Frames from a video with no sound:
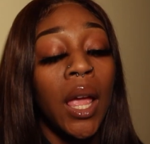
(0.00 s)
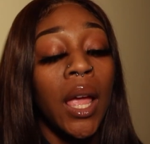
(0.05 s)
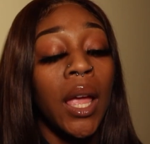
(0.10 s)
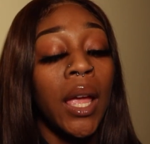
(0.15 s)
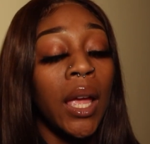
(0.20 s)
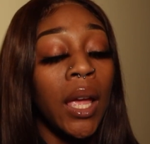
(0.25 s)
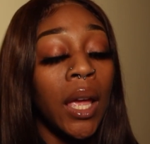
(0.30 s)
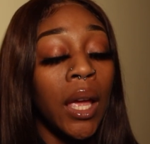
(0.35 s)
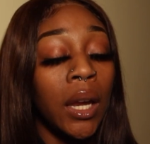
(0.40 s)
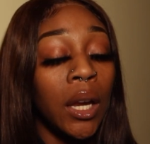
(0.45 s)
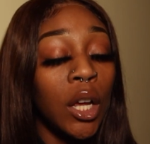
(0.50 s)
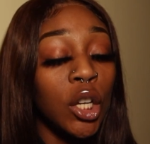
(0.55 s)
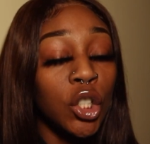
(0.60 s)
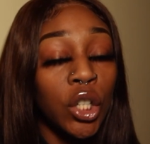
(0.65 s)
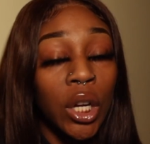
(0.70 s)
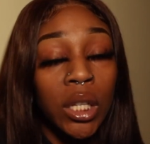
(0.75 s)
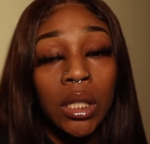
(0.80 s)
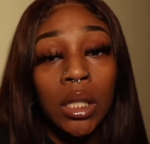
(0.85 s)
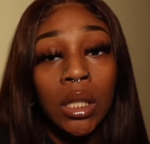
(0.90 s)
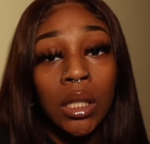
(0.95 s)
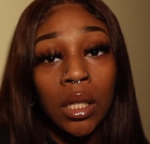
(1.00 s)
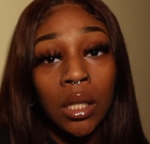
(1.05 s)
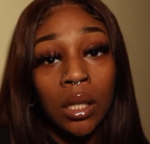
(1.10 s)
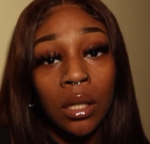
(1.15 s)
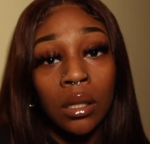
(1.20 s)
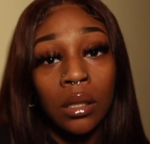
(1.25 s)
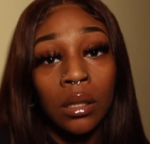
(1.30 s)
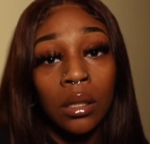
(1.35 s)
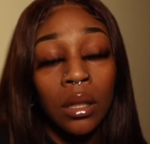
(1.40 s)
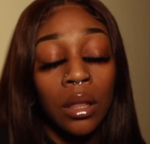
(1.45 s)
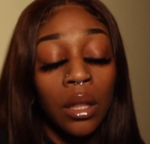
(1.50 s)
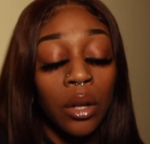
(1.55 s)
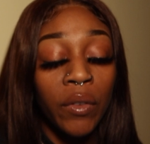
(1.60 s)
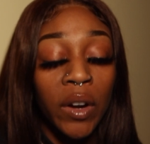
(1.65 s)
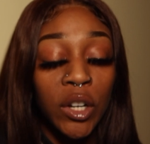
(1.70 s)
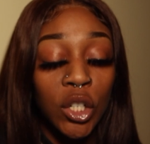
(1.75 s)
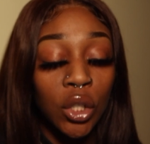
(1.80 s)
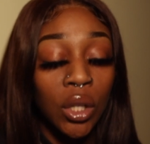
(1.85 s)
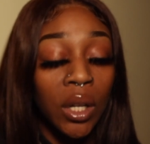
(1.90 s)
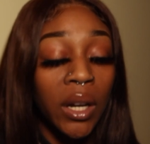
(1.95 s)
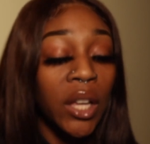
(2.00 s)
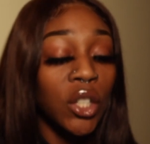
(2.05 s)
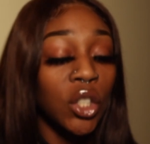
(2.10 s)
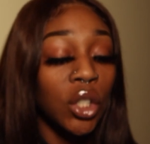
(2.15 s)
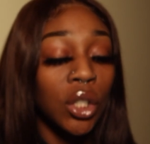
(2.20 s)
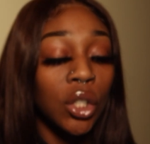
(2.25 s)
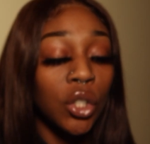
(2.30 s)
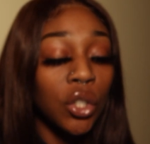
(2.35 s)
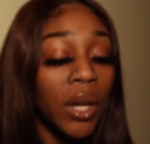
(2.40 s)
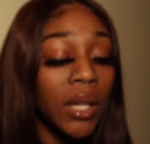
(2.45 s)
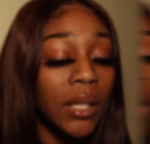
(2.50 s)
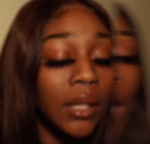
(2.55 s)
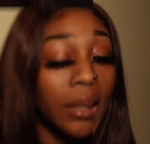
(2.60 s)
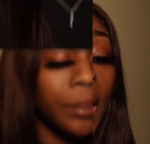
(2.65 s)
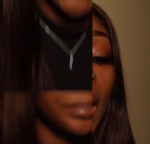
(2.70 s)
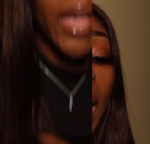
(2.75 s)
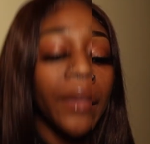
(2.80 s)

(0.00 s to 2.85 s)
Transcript: and address it to the registered agent's address.